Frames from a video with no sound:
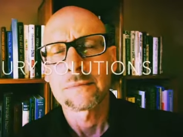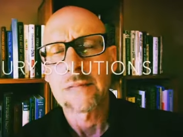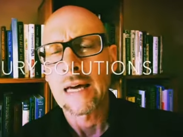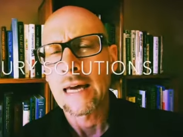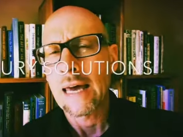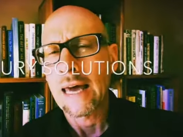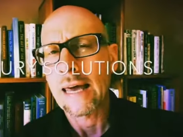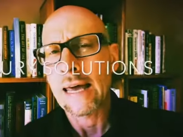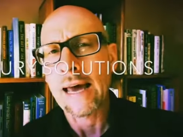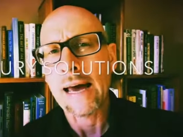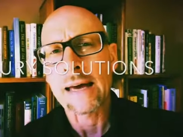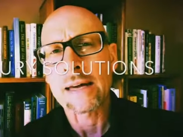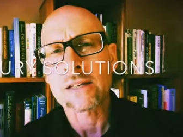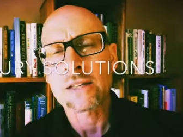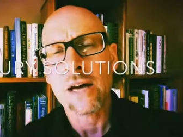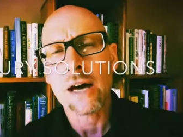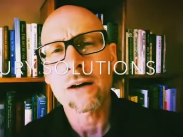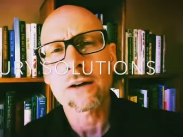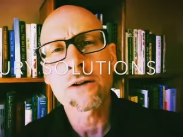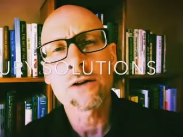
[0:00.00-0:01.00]
Hey guys, how
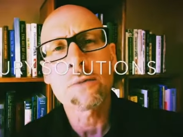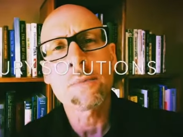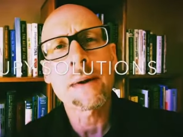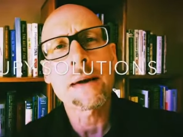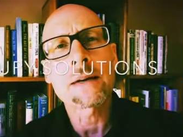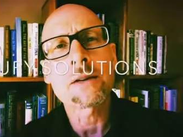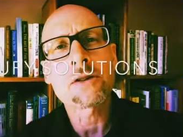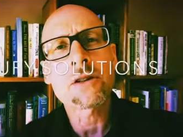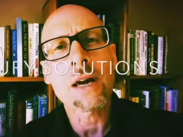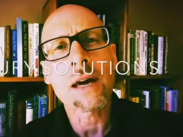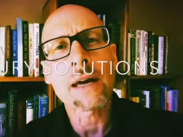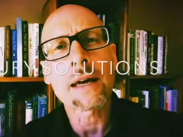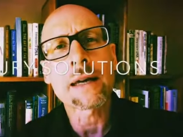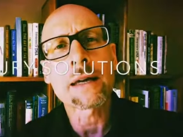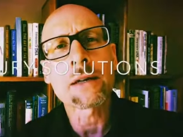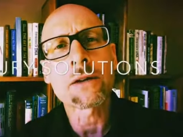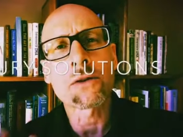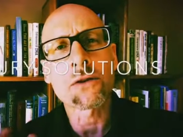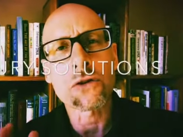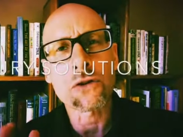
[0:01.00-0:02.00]
do you maintain
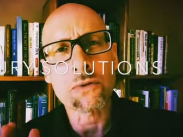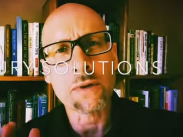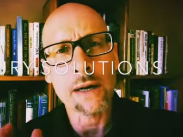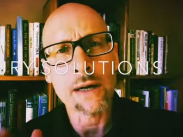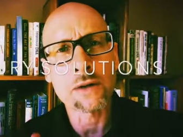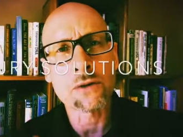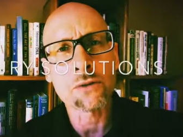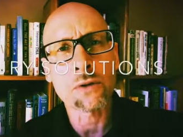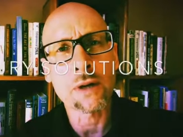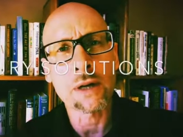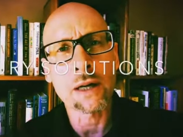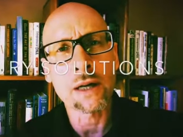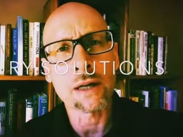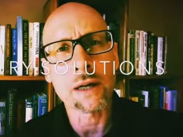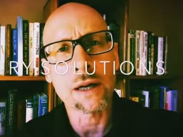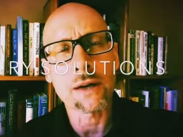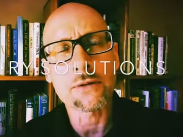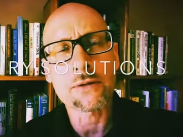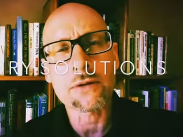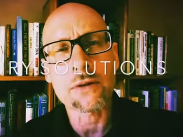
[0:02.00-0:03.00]
your strength training
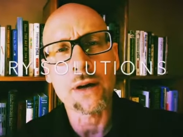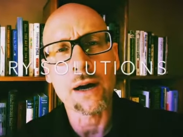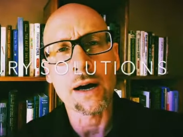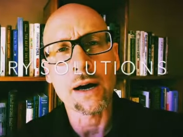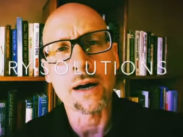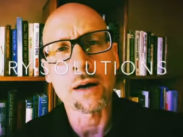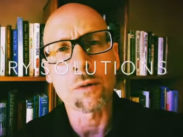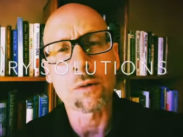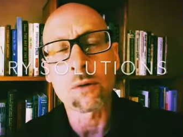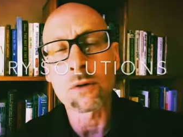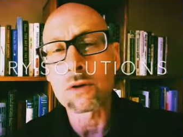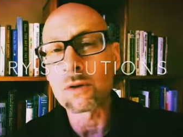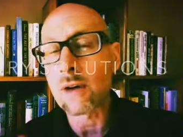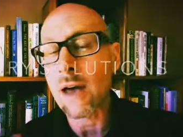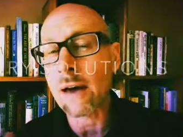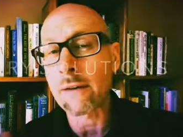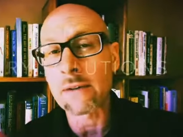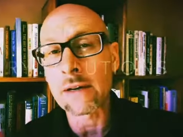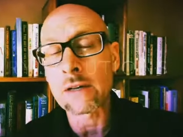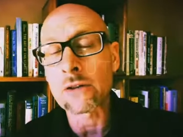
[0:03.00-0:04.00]
lifestyle when you have
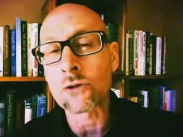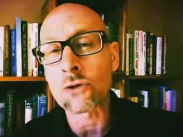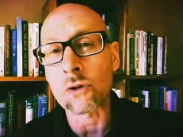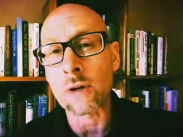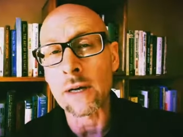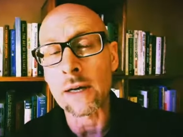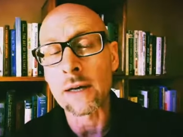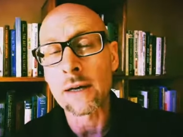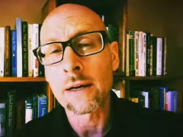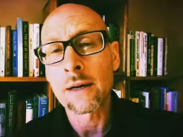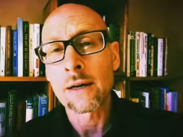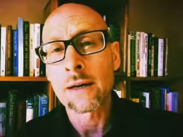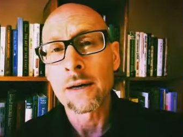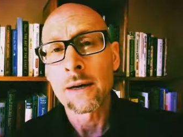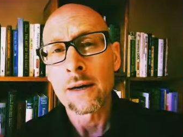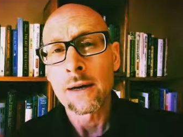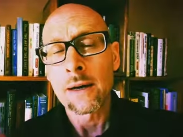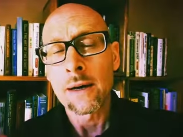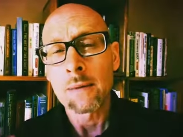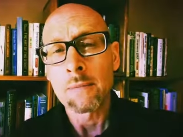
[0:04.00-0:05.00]
an injury?
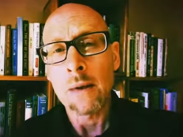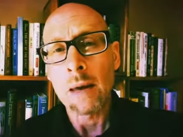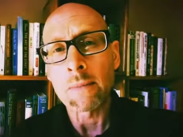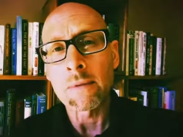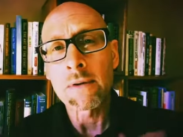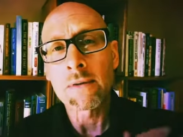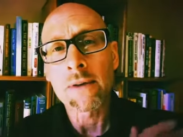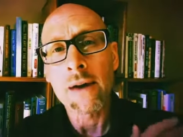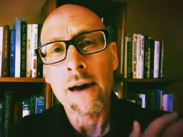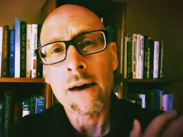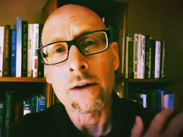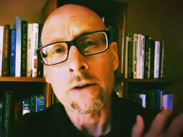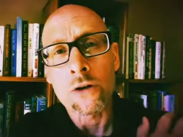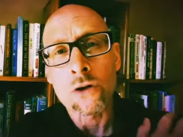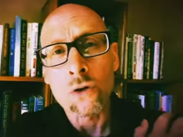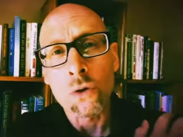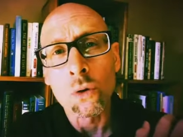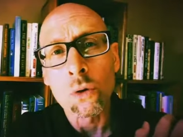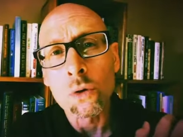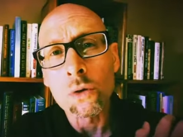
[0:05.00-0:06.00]
Maybe you've got a
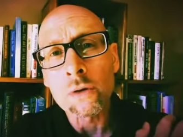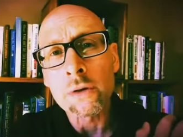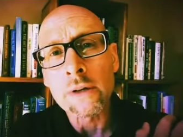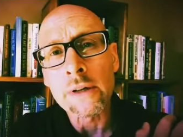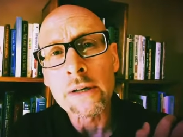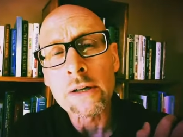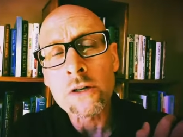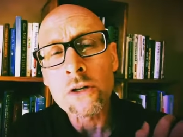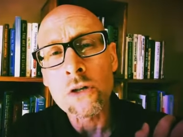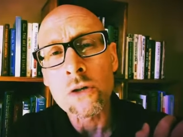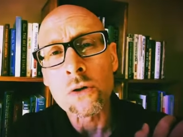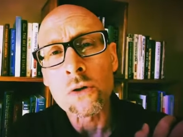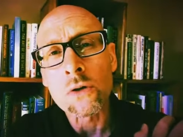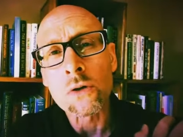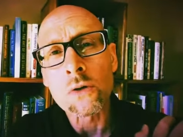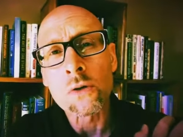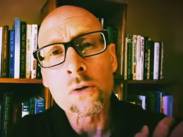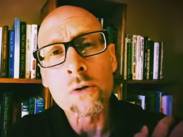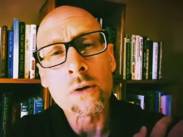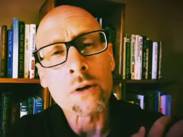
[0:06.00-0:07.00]
shoulder issue,
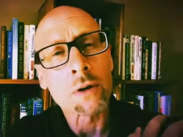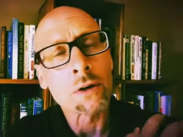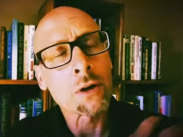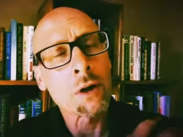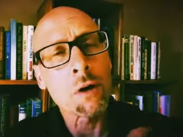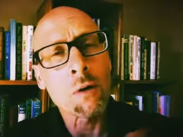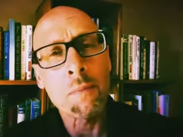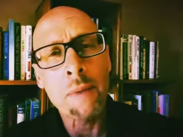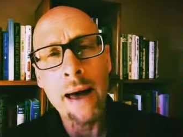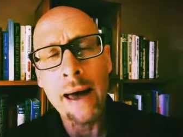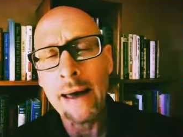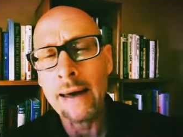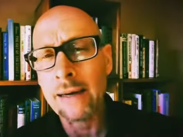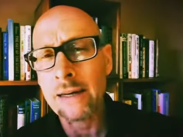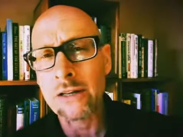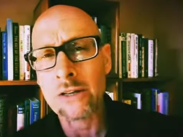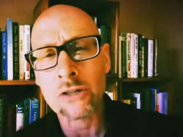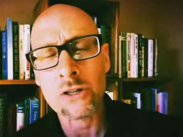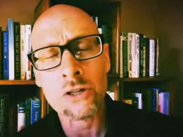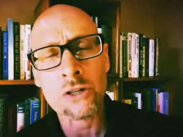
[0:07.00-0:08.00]
your low back is
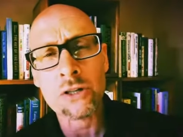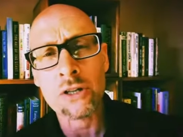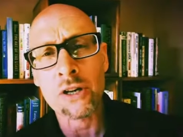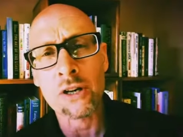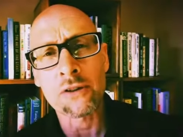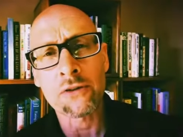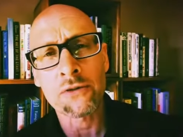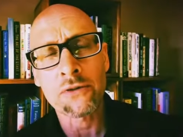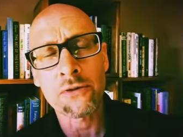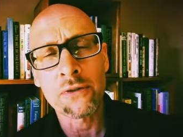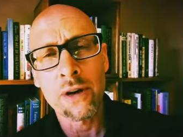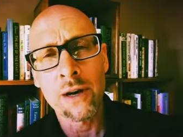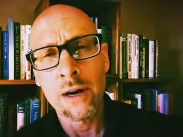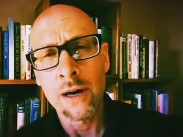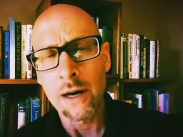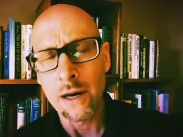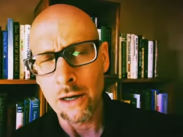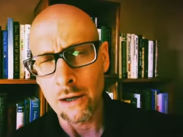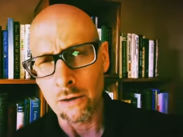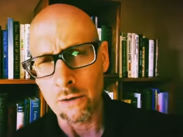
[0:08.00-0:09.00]
stiff,
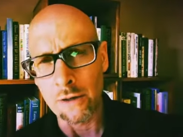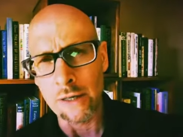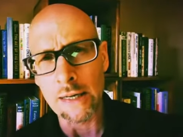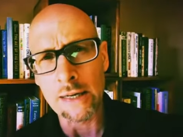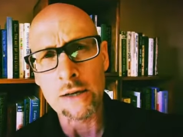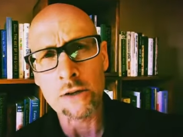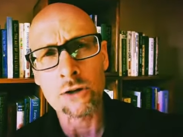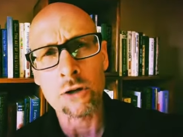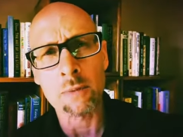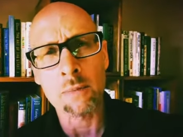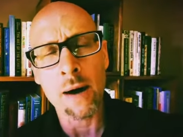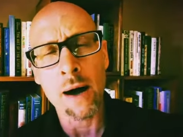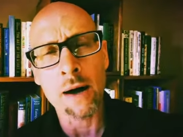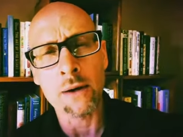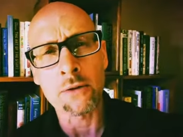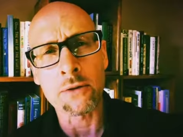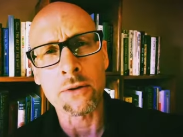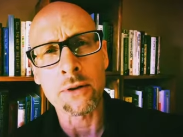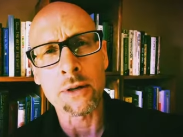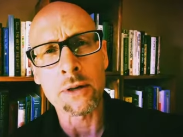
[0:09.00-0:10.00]
your knees are
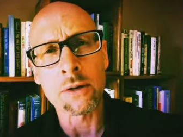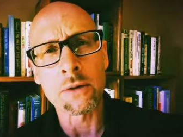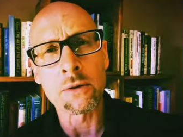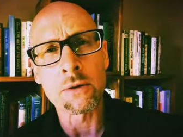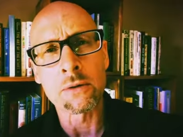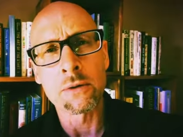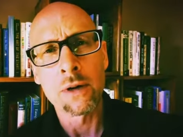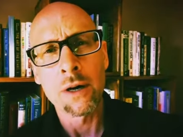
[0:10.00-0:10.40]
bothering you.